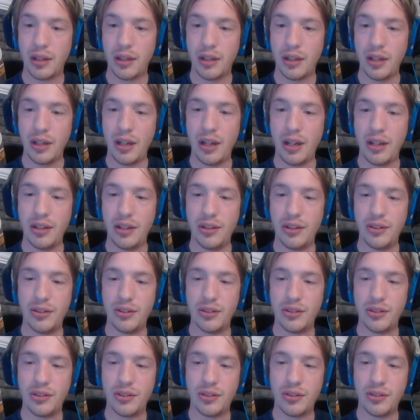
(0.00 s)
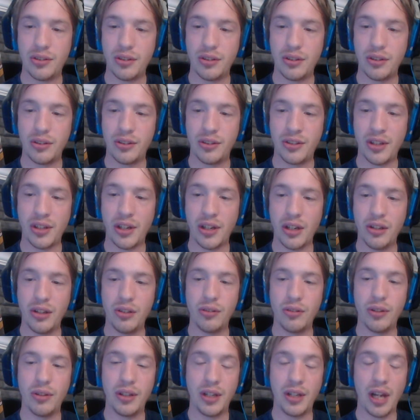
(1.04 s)
His
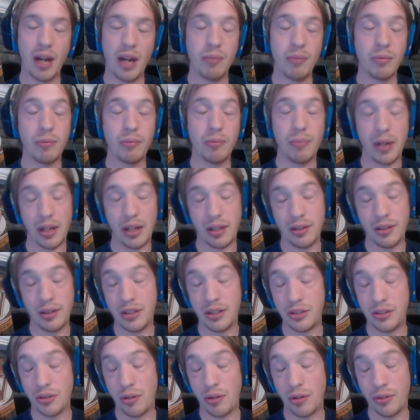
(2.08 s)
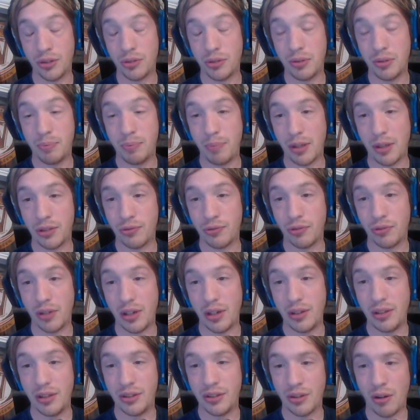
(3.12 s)
secondary cameraman, his best
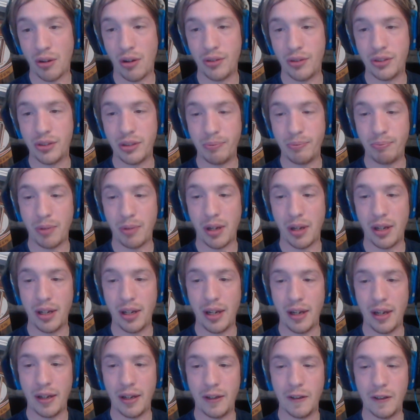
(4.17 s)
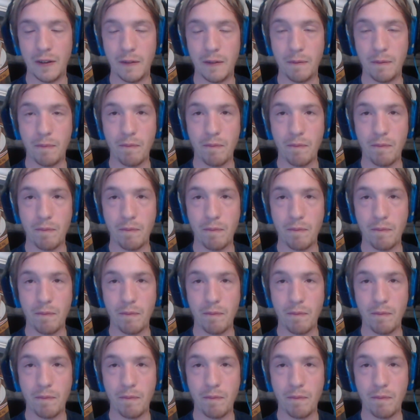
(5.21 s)
friend, is haunted by a